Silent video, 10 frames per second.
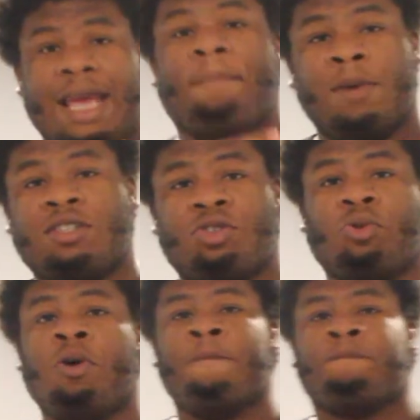that
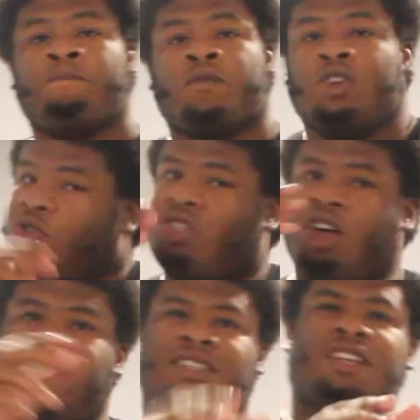muscle, you'll
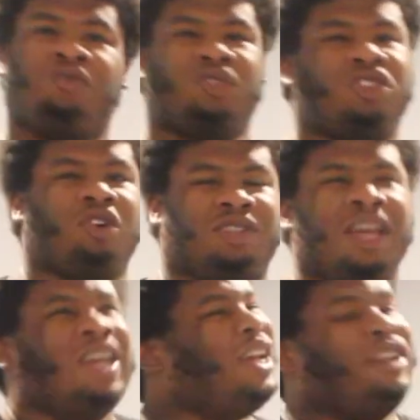start to see results.
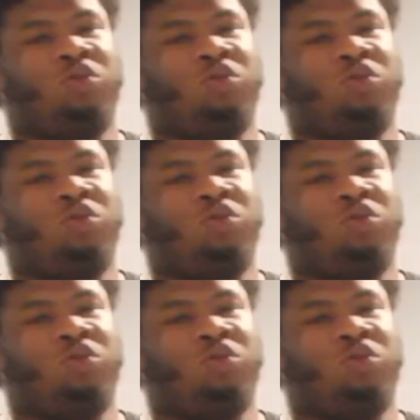And